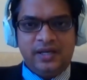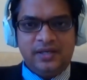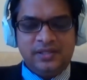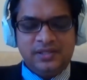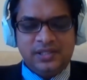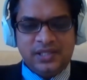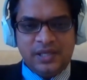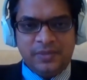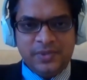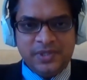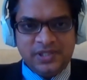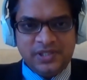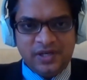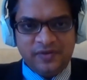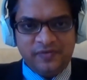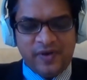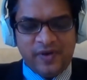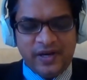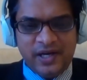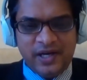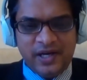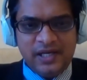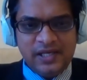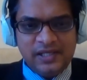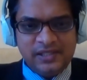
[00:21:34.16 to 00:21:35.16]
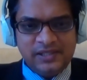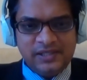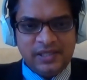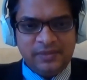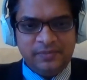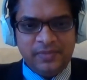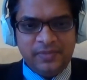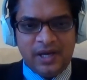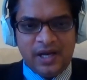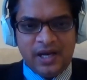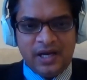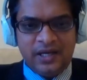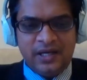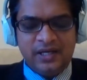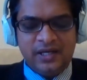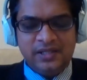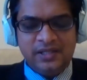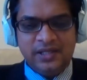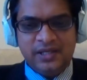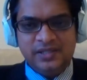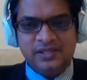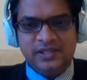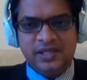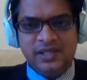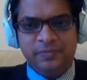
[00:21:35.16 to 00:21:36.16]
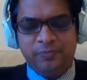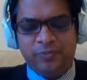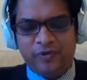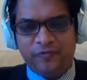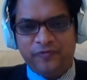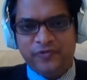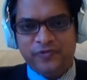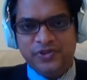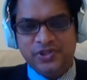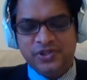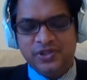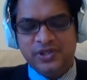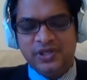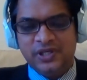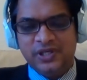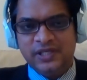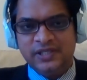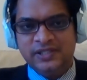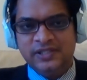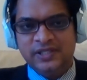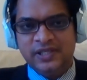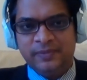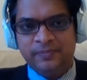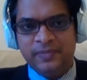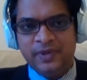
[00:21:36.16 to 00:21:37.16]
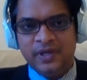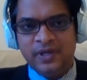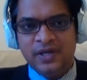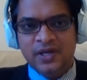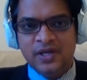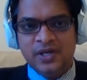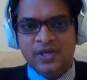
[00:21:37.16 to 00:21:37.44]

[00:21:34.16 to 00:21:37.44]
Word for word: semester final exam, another is the professional exam.